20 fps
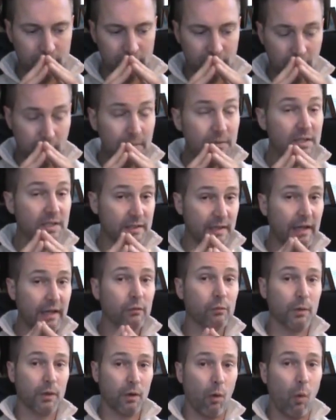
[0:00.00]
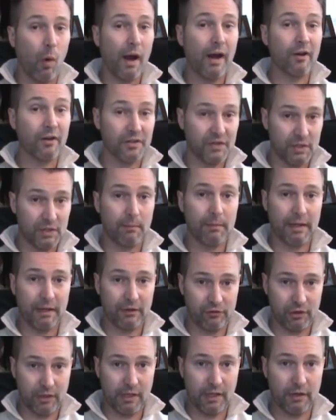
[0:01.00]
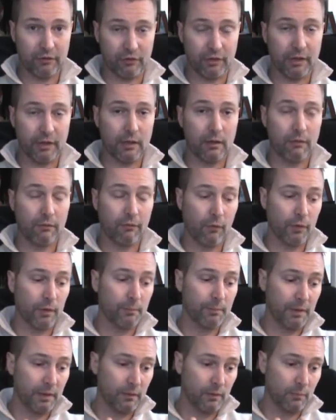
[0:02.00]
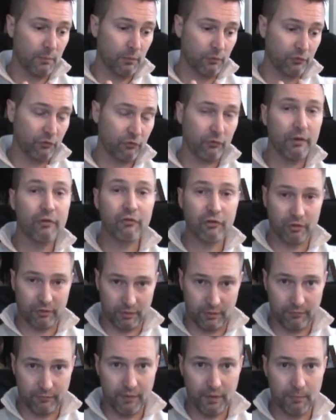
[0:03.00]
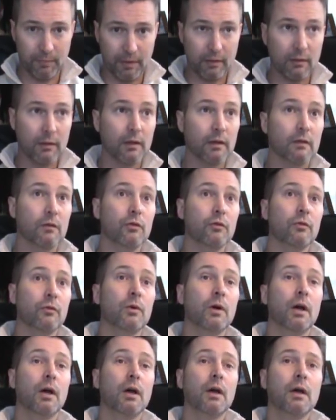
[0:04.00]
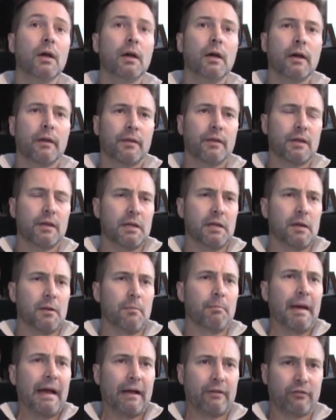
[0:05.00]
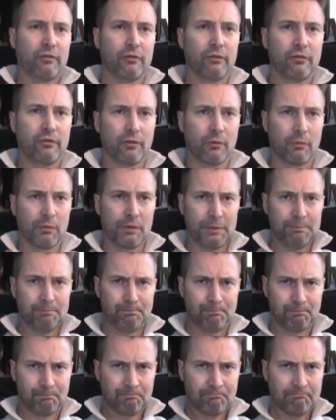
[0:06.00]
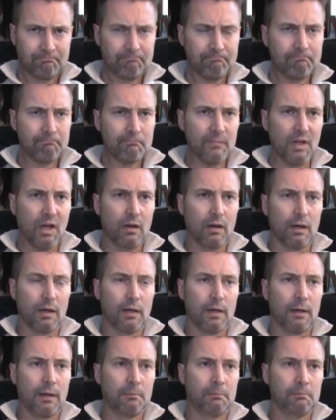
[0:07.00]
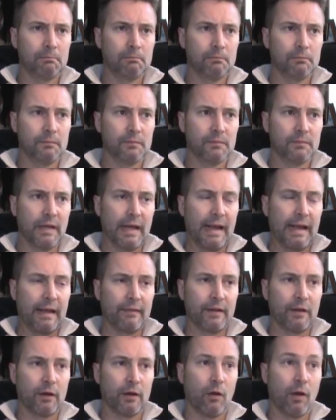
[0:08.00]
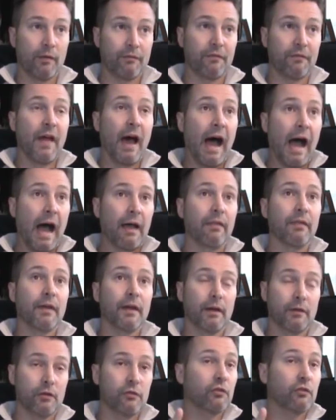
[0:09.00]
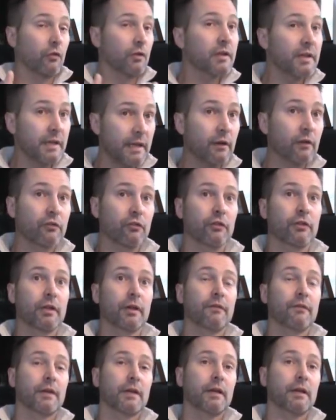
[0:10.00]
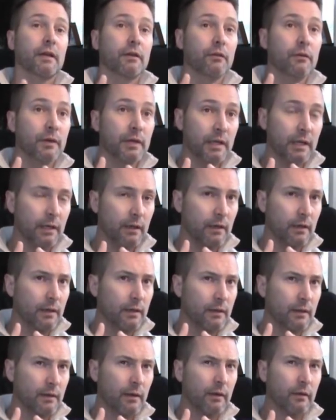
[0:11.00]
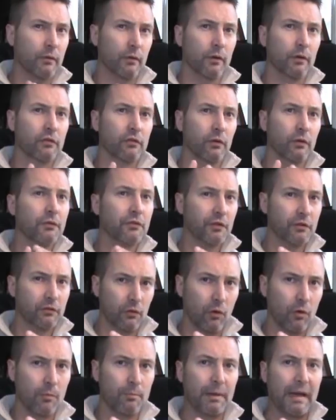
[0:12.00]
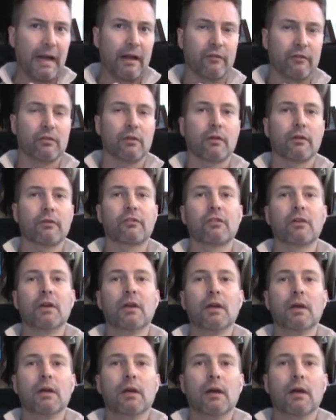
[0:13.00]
Some states require some education, California being the most stringent of them. I think you need a bachelor's degree. And then if not, you certainly need a certificate. You need either an associate's or a bachelor's.